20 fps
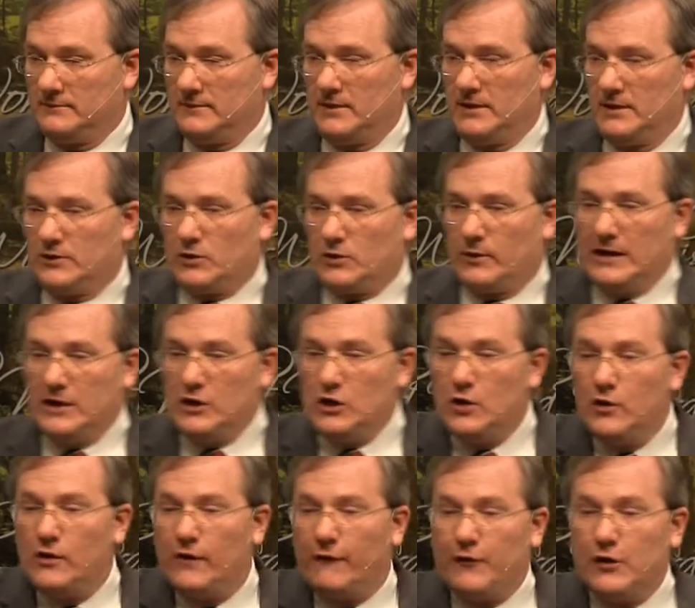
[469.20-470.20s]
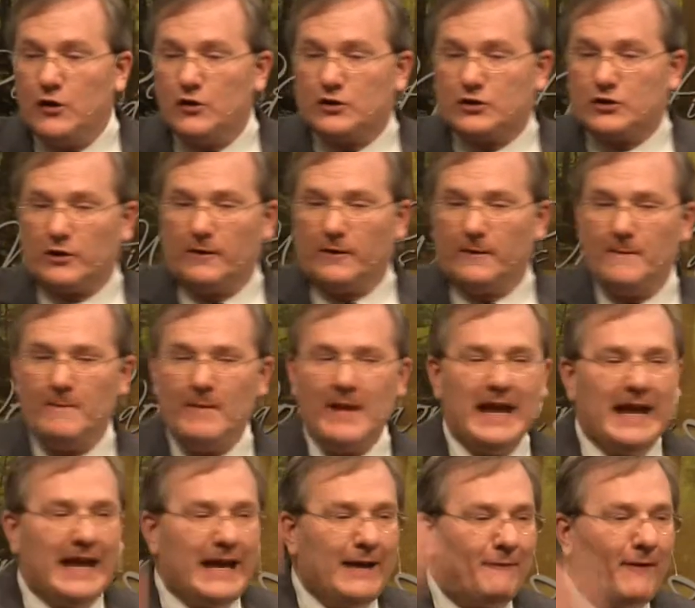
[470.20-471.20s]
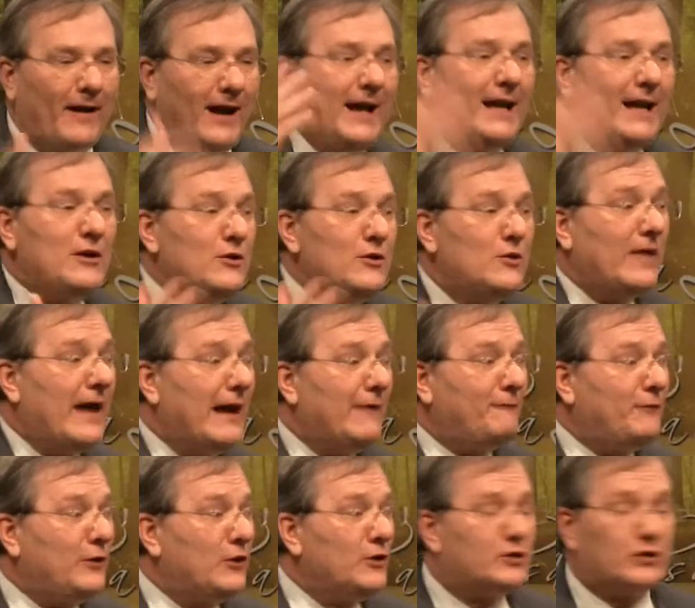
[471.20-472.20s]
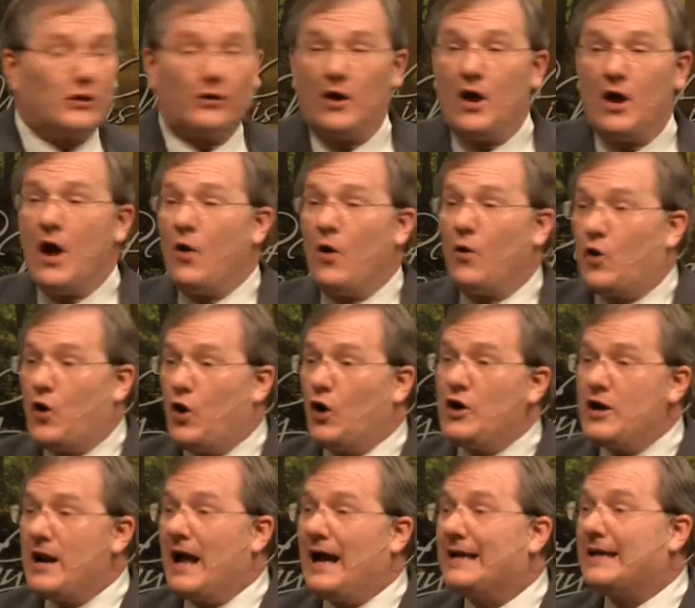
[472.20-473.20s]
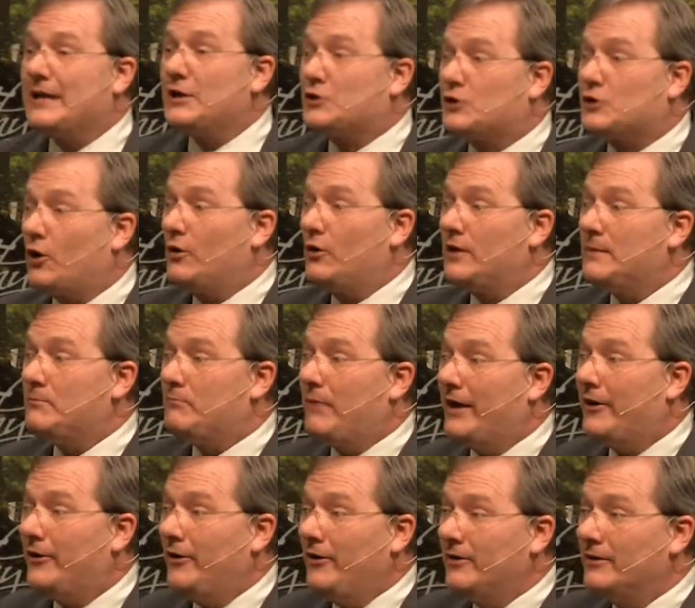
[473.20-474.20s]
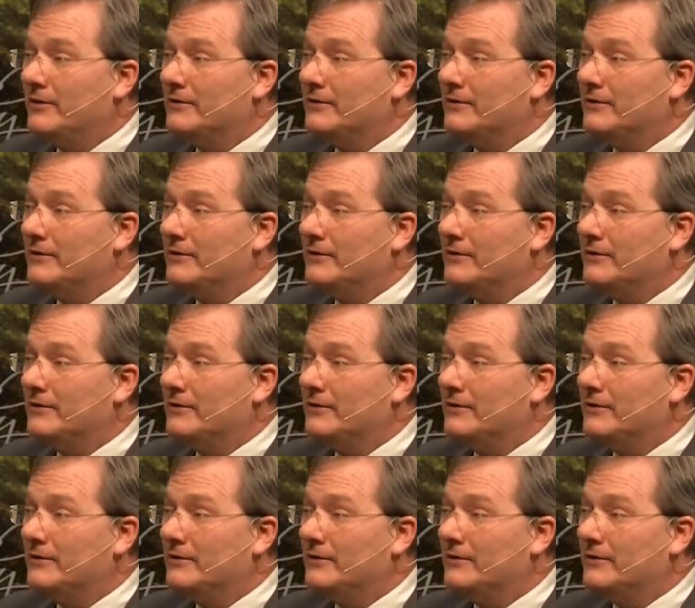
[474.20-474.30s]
So he knew the future. If I knew that future, couldn't I control it better?